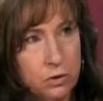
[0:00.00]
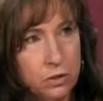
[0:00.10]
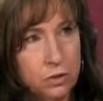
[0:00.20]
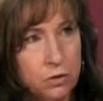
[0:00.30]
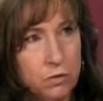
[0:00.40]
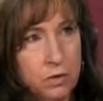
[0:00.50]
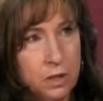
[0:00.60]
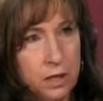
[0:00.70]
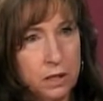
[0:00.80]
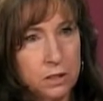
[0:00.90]
to serve the
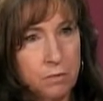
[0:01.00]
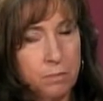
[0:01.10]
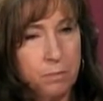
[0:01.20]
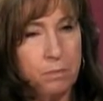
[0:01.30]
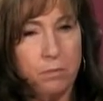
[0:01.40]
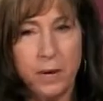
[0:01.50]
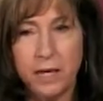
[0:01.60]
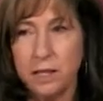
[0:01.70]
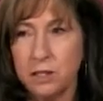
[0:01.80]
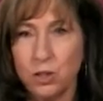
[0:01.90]
needs of
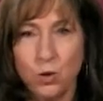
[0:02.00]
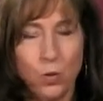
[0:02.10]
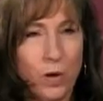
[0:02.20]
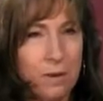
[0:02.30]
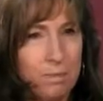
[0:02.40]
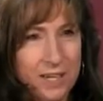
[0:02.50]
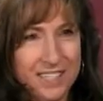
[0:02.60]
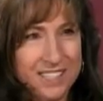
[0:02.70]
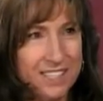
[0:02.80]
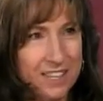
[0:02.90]
making this a great
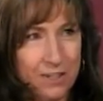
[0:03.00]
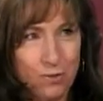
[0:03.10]
place to live